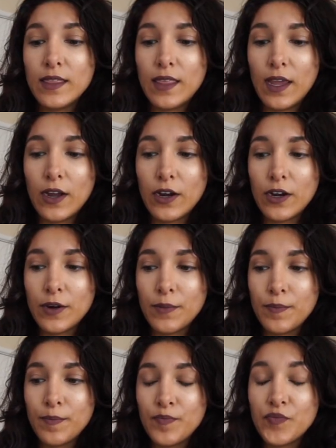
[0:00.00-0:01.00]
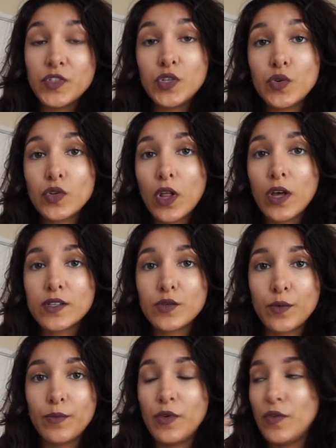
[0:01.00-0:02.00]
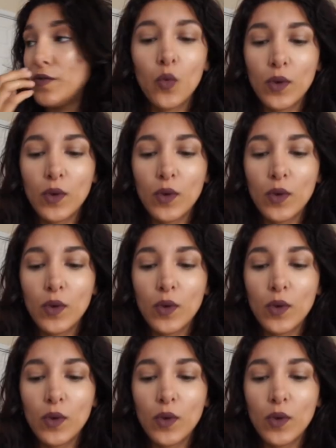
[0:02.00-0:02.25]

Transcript: their dew claws removed.